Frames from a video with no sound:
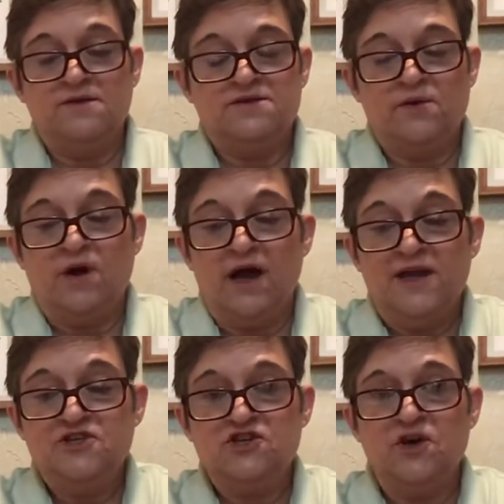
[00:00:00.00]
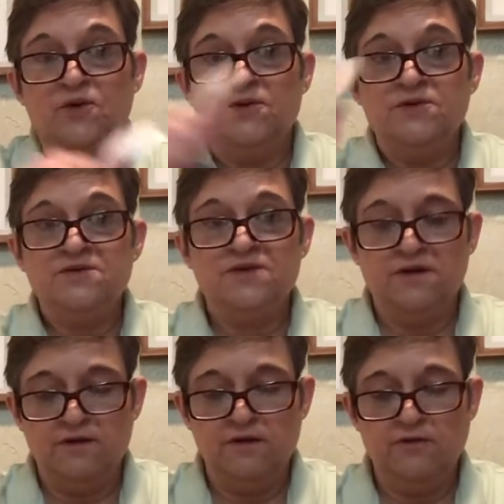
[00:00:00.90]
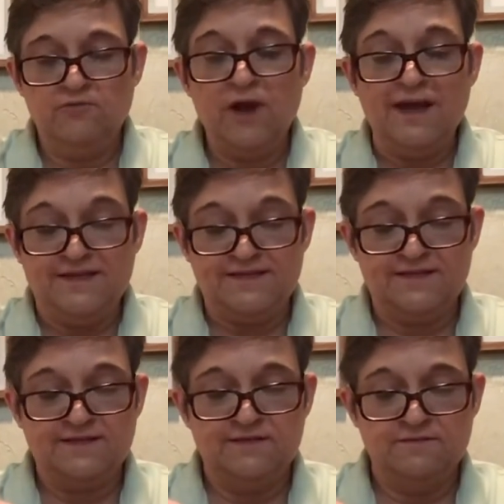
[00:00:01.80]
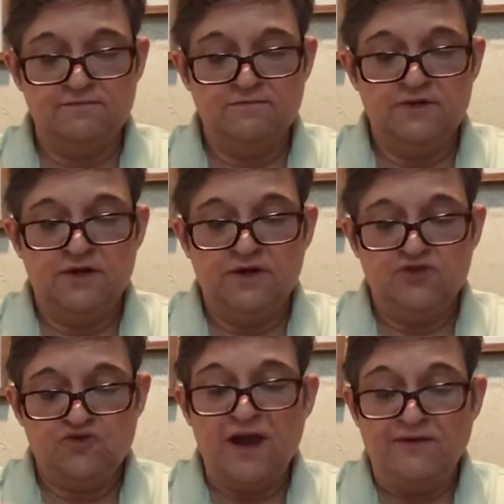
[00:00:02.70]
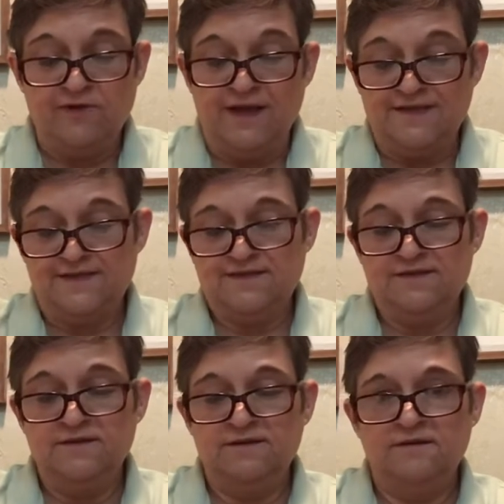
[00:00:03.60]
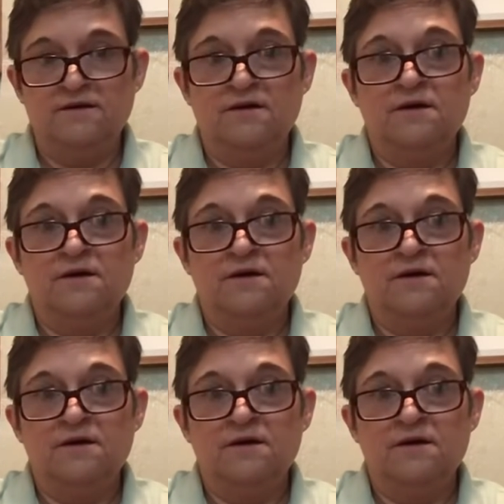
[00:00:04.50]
So I chose rice, dried rice.